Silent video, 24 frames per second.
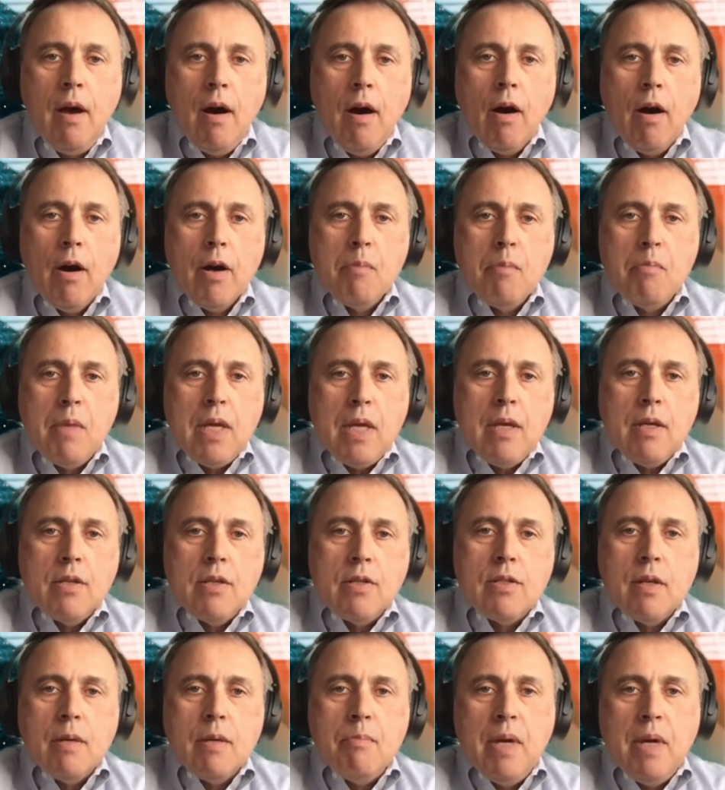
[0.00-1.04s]
ARM
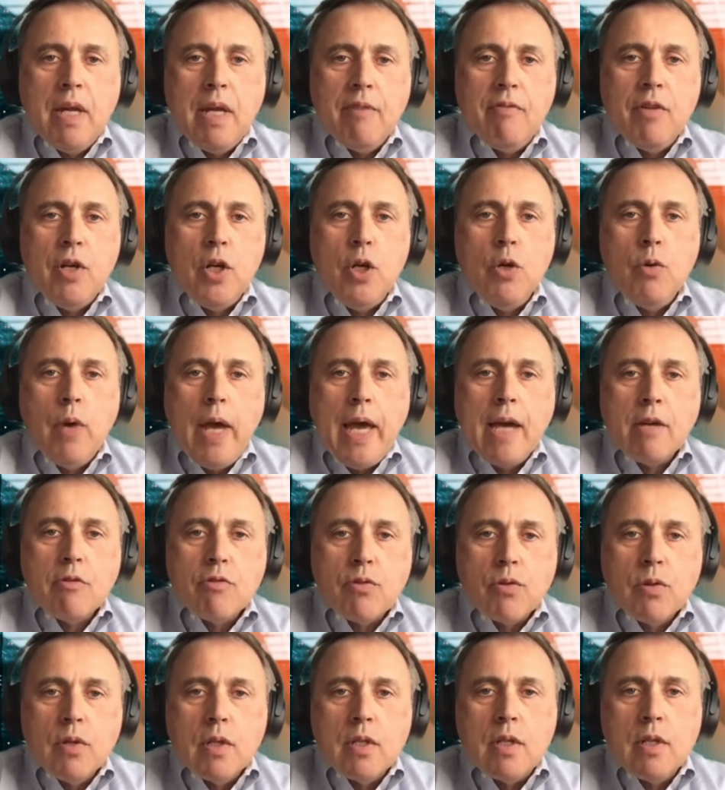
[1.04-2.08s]
is a bit of a new
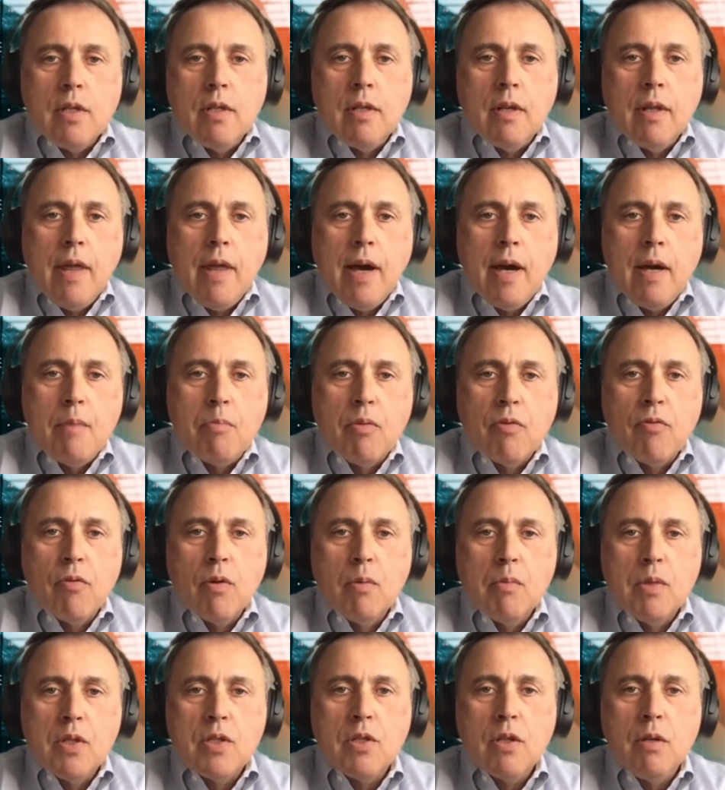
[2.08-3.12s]
entrant into the high
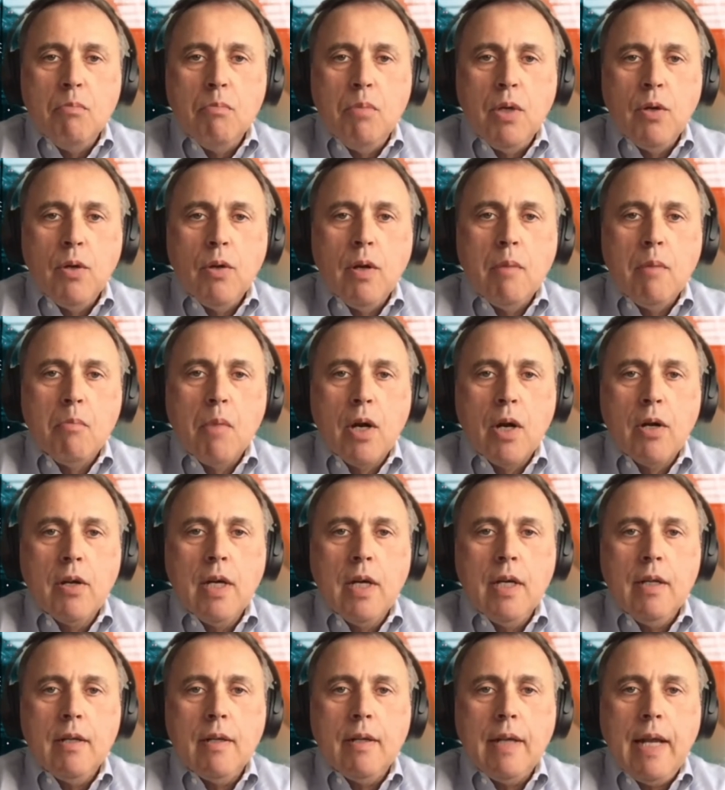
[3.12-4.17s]
performance computing
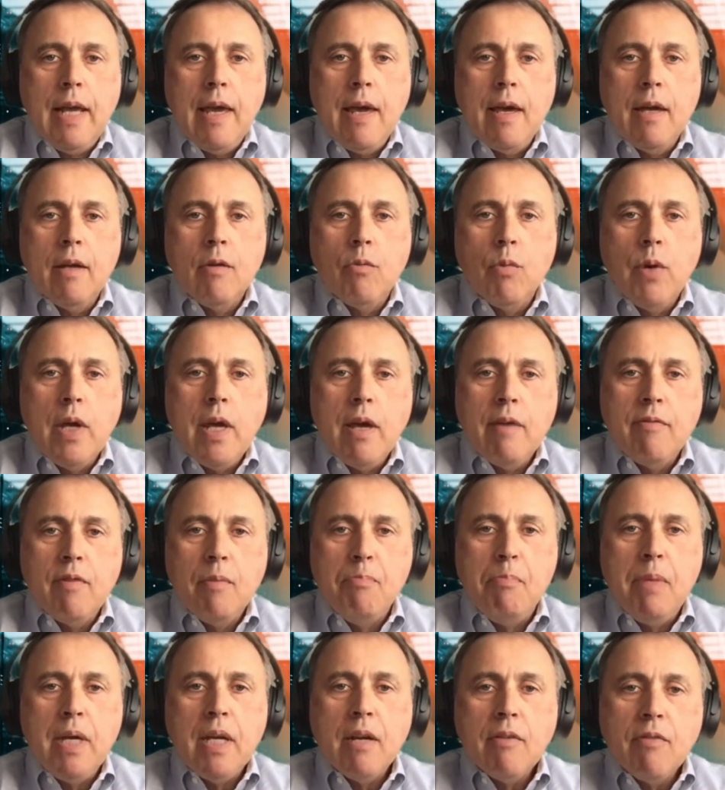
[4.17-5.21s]
market, and we have
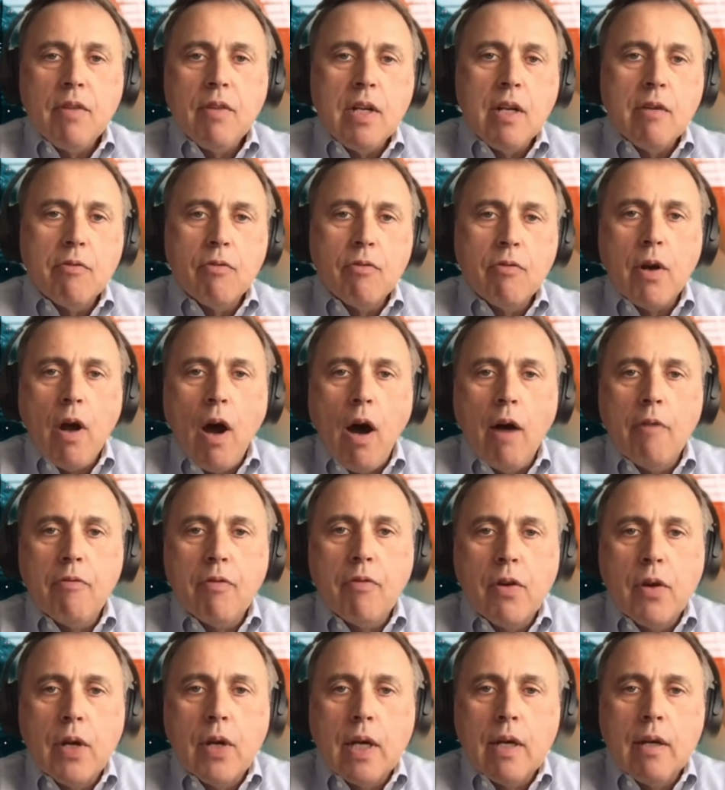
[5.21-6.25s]
a bit of a different
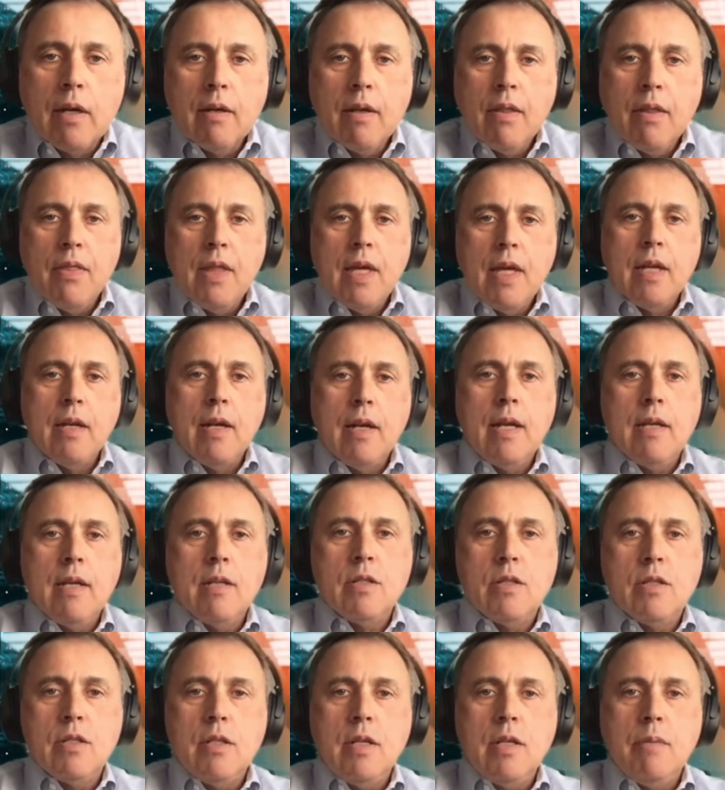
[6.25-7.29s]
offering than
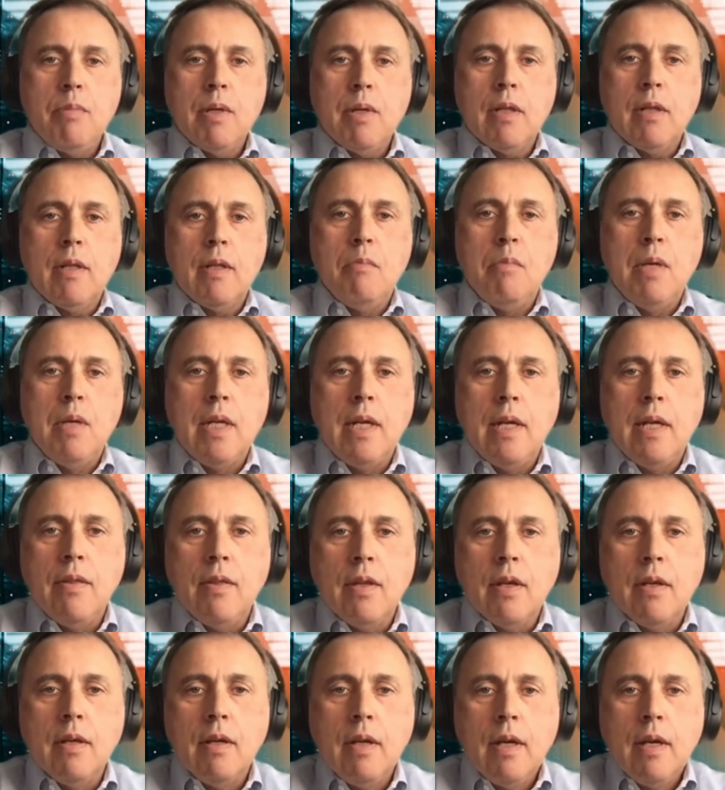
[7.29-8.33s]
has typically been in
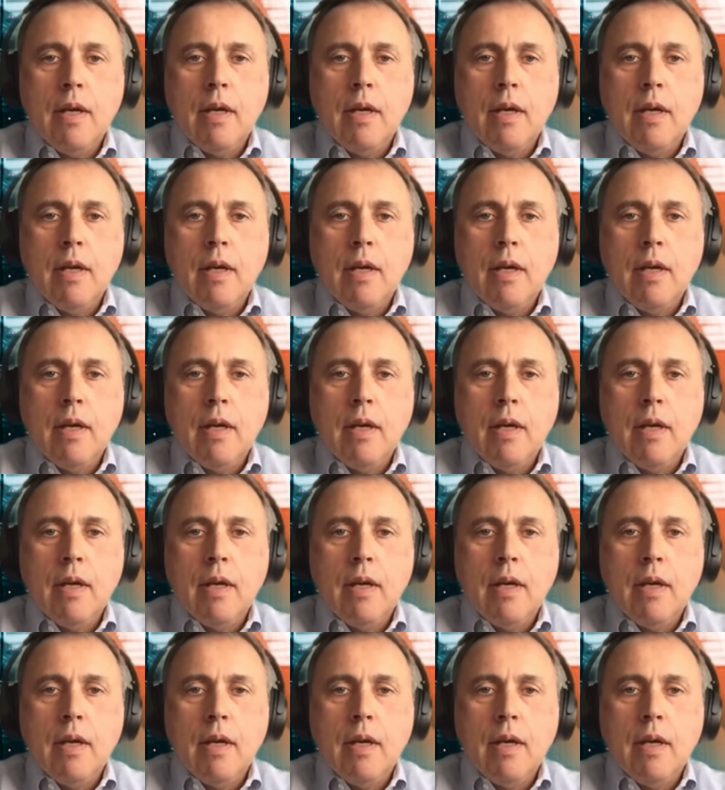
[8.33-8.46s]
the